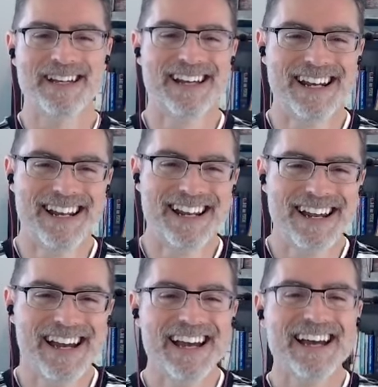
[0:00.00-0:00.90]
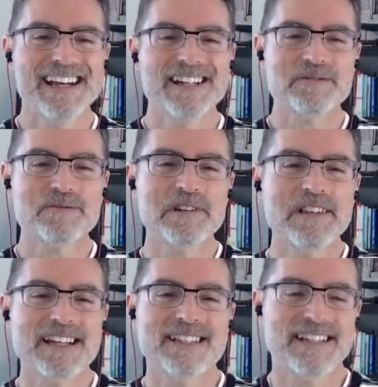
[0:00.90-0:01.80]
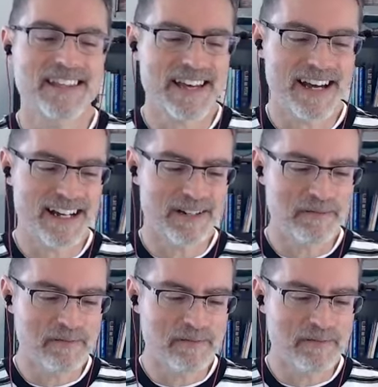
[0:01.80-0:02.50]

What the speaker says: And just realizing that,